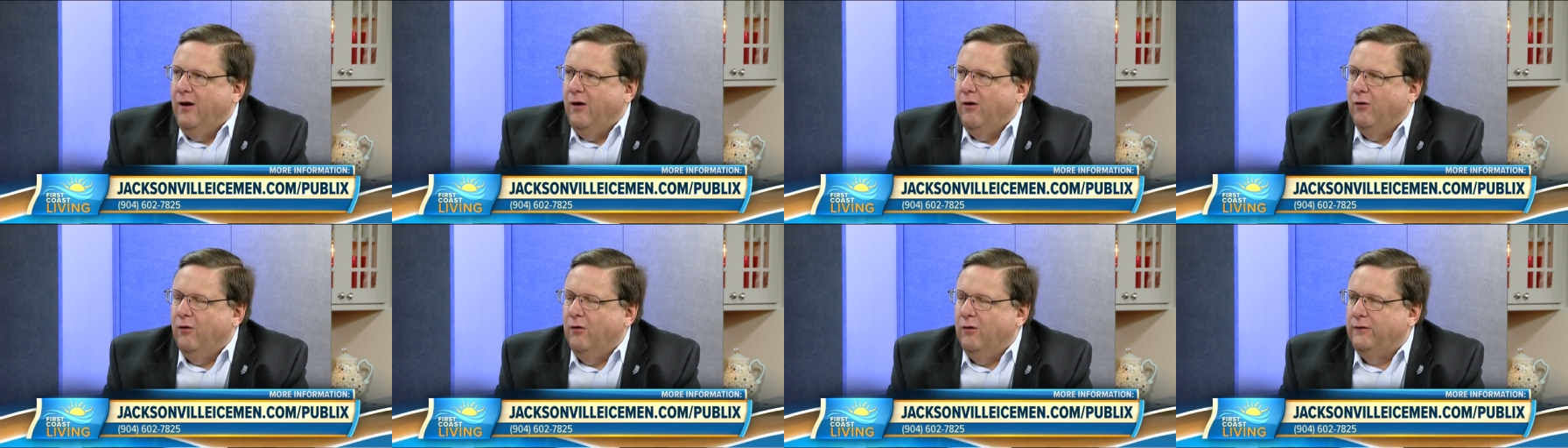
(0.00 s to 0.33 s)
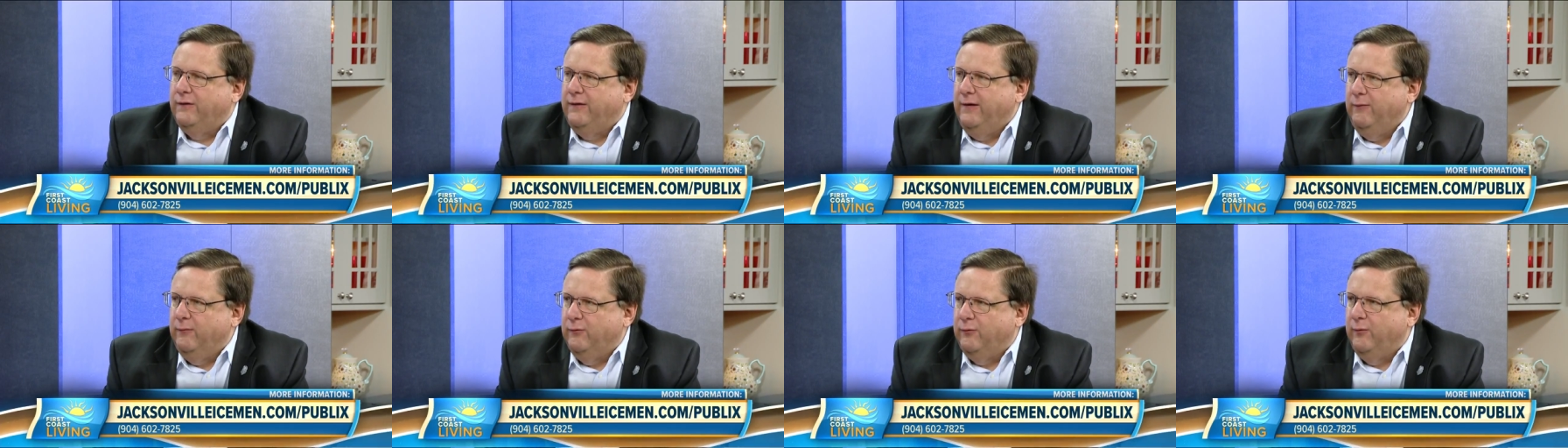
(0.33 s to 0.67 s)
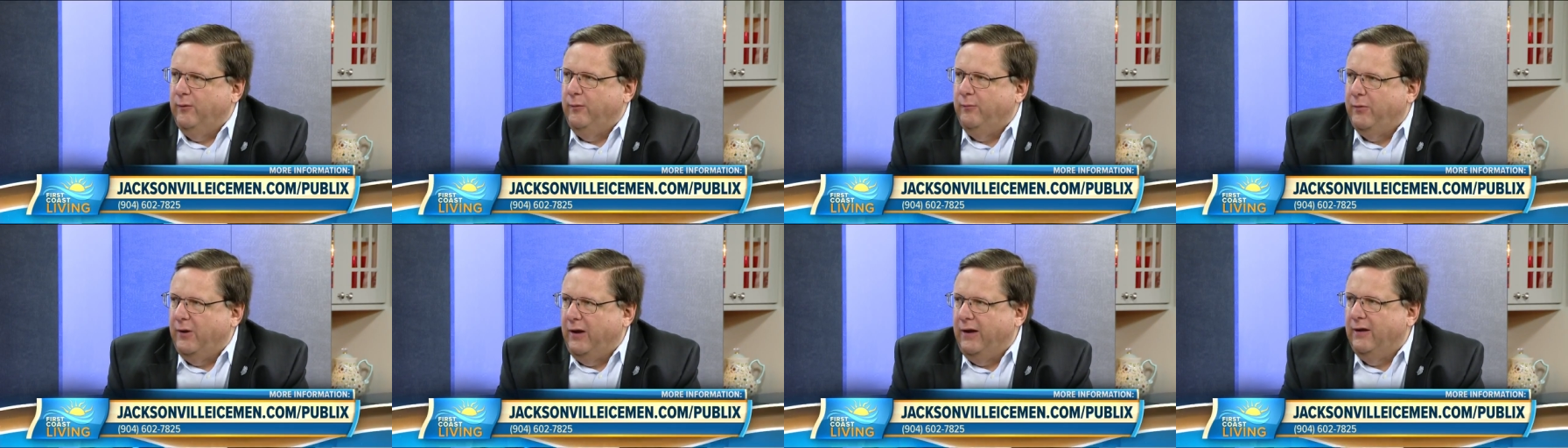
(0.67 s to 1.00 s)
Our all teams
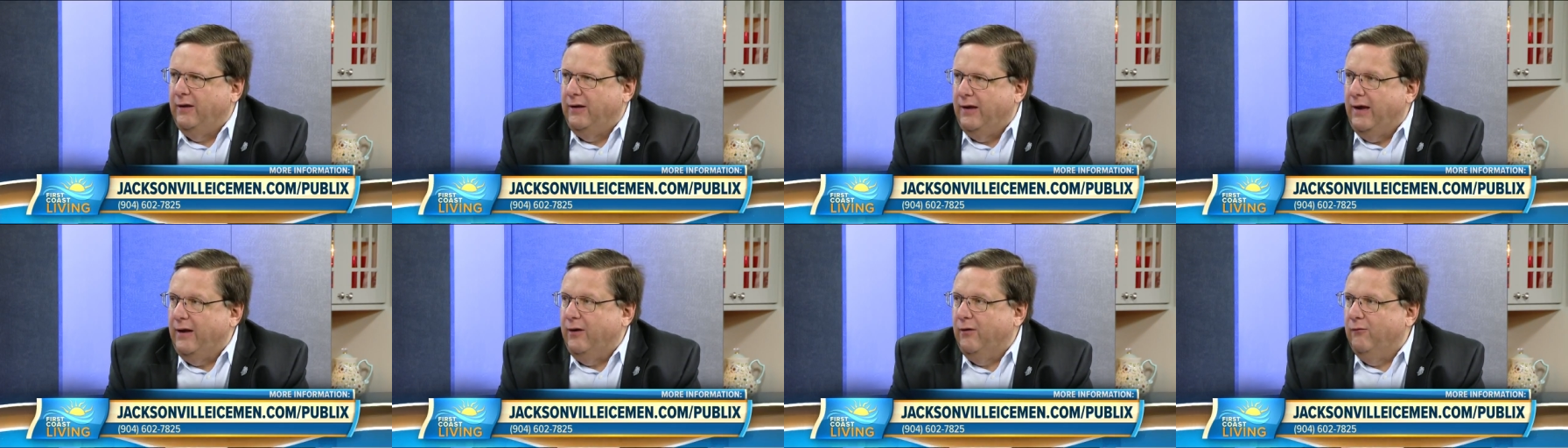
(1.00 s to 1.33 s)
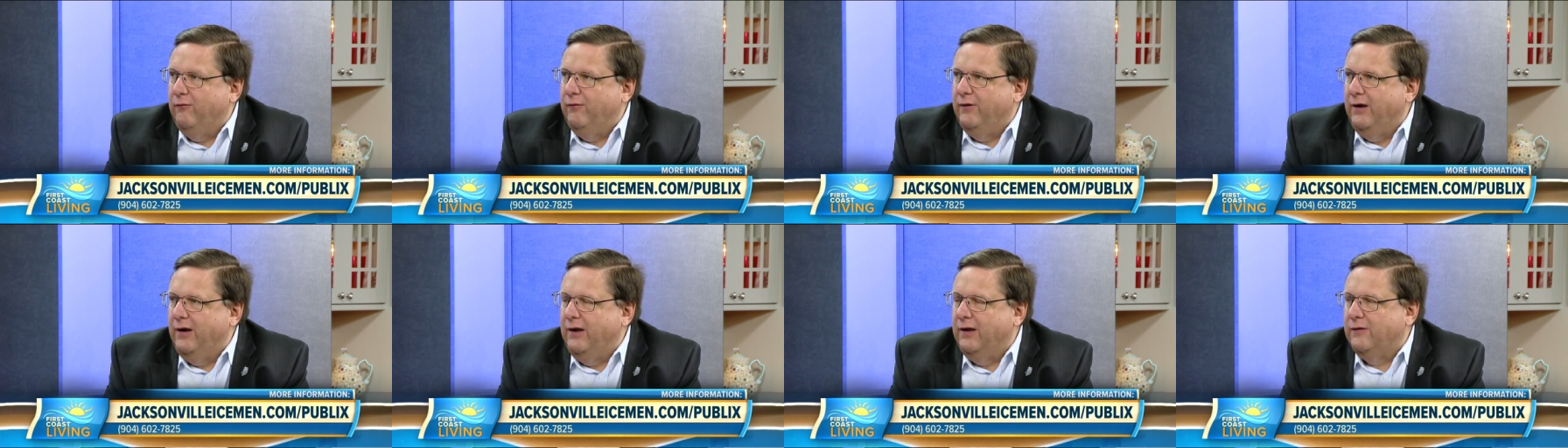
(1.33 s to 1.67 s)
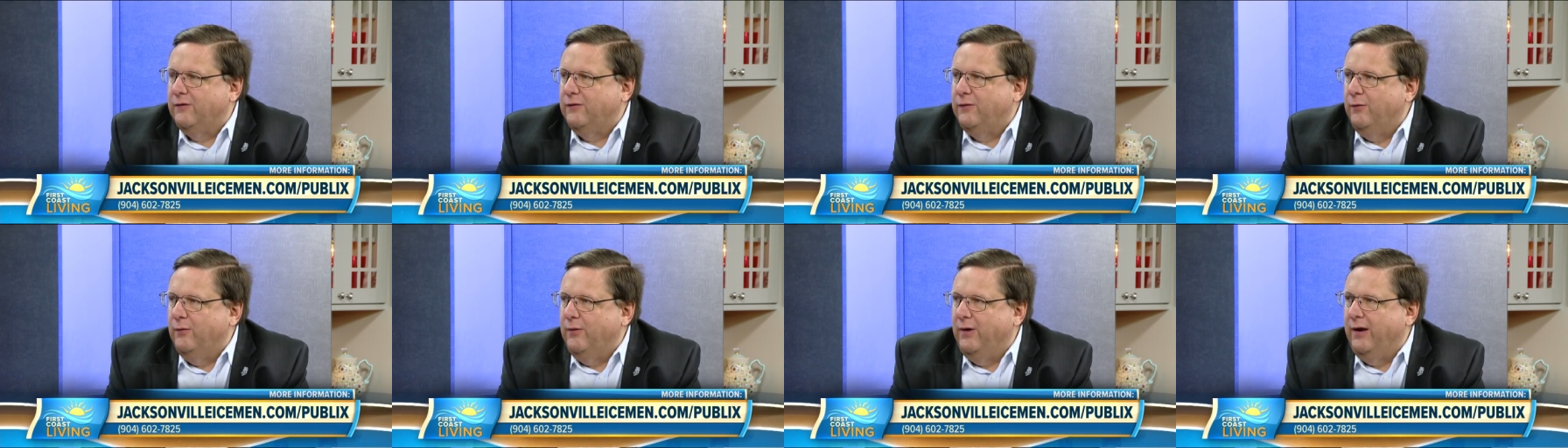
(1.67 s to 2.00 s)
we play a lot over the
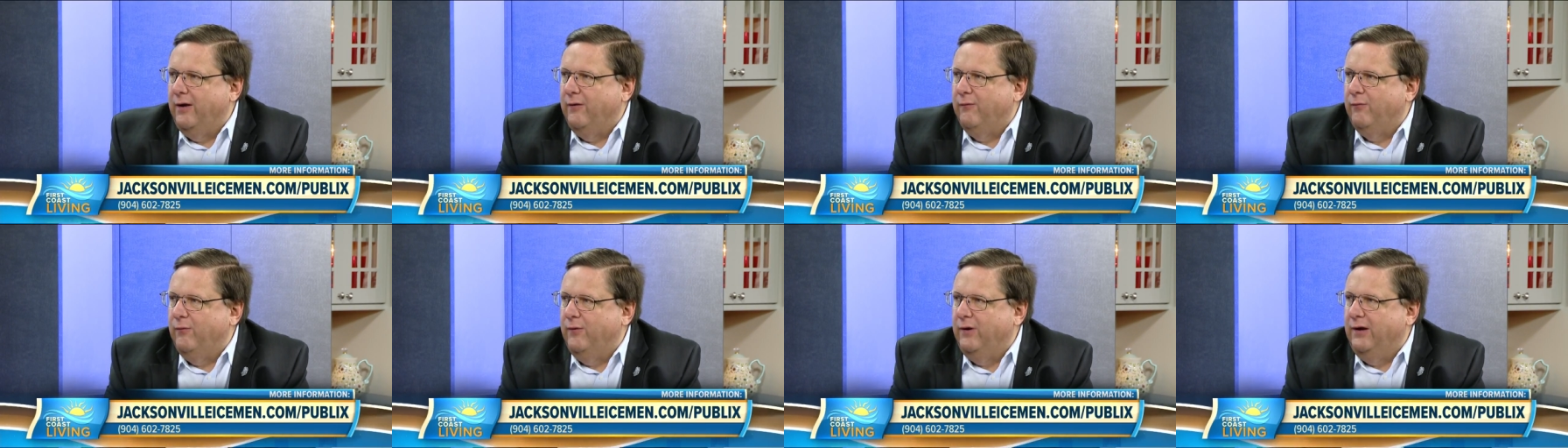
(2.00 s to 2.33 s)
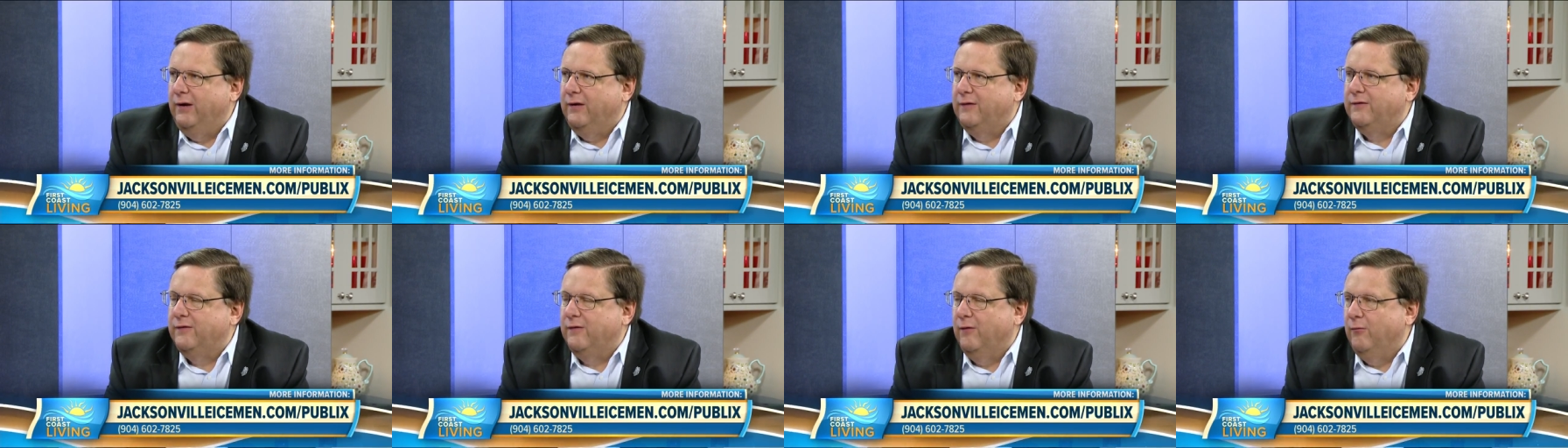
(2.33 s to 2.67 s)
next two yeah. and a half weeks.